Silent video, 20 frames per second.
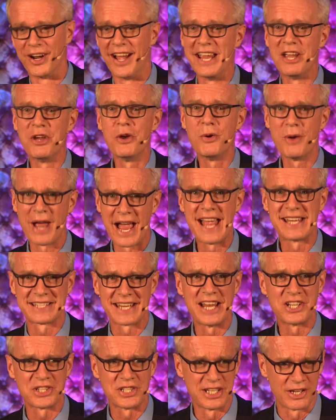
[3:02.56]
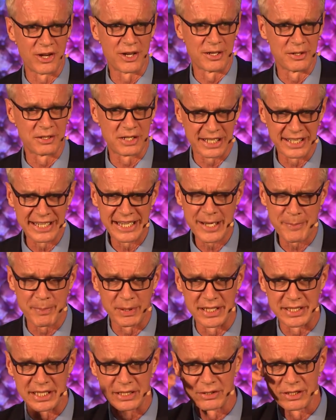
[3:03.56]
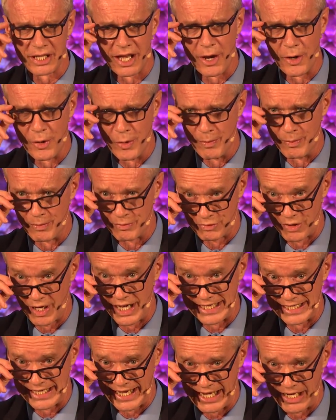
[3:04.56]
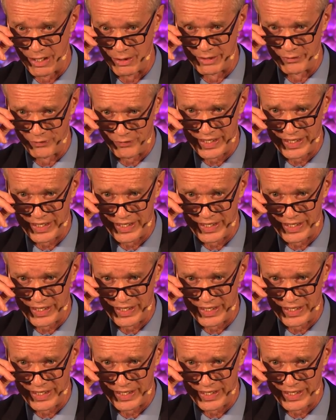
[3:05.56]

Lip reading: right. Who has actually got a clear political home right now and